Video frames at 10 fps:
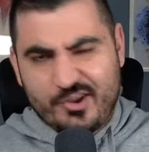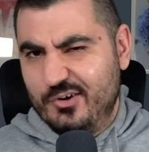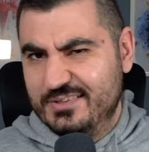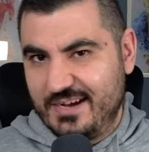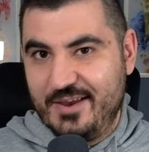we're
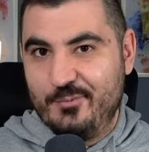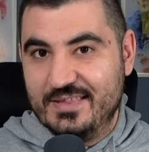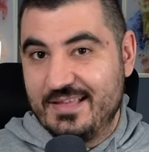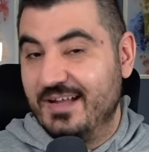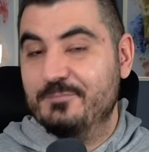gonna try
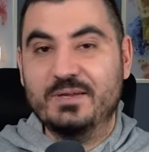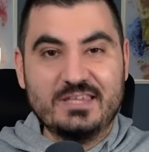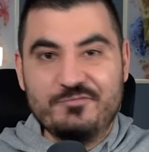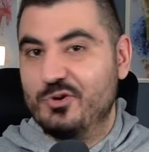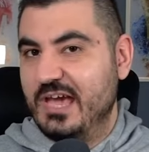with that, but
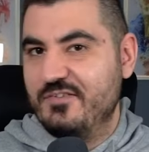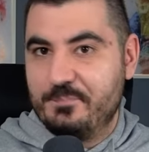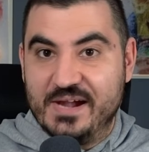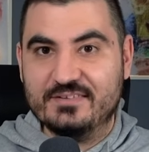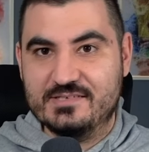if you have a
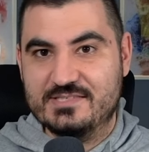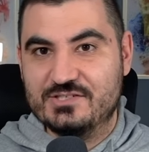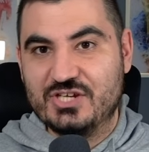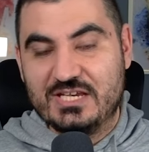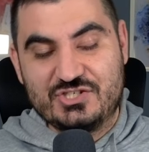better
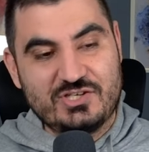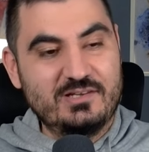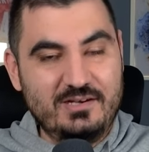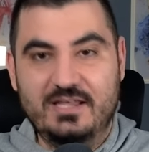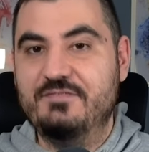
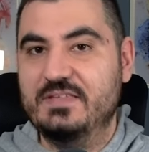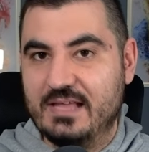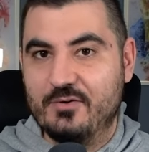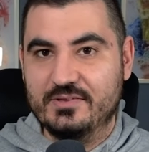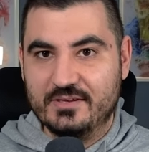suggestion, leave it
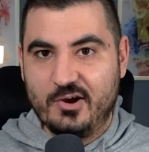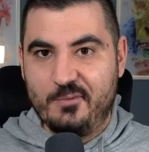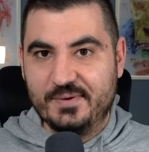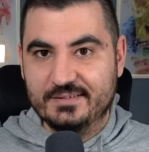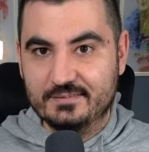down in the
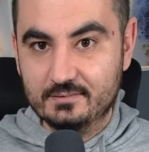comment.